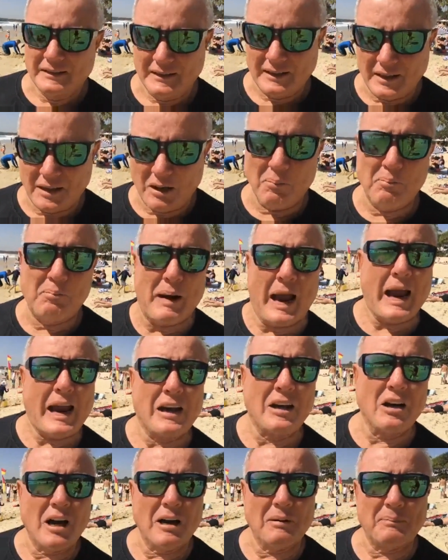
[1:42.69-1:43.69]
you know,
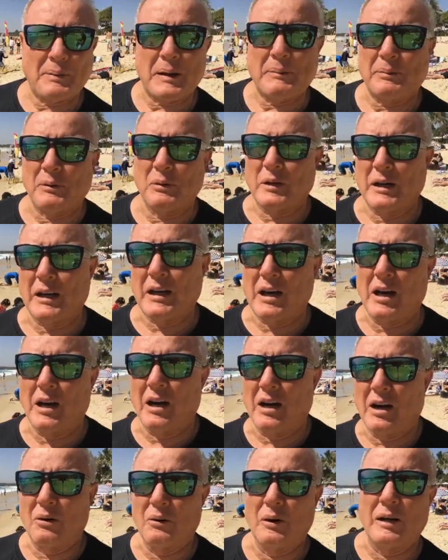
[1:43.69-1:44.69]
bang on people we
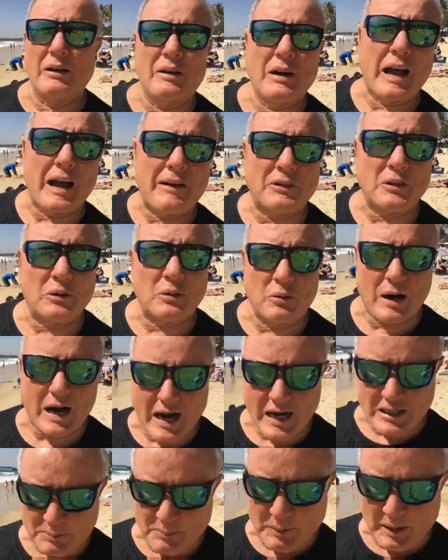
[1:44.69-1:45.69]
know. We don't have to
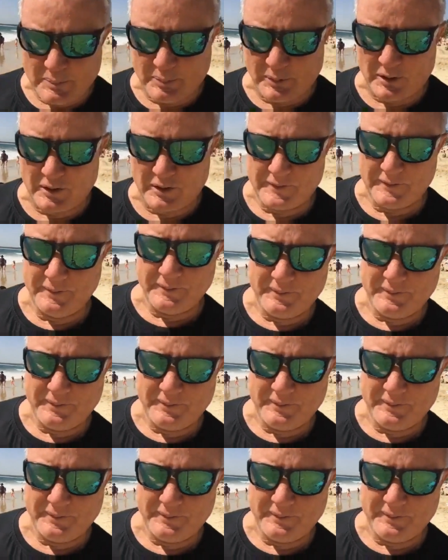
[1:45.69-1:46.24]
harass people.